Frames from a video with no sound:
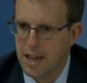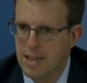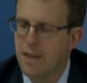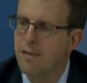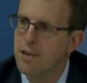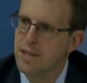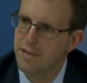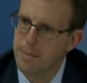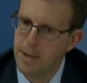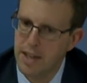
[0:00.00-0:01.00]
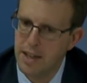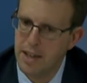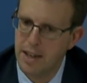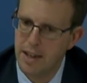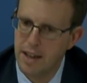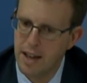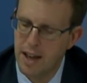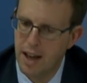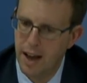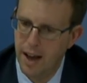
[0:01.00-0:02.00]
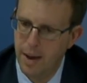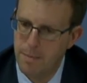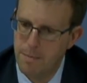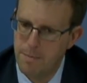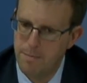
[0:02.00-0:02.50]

difference of opinion um,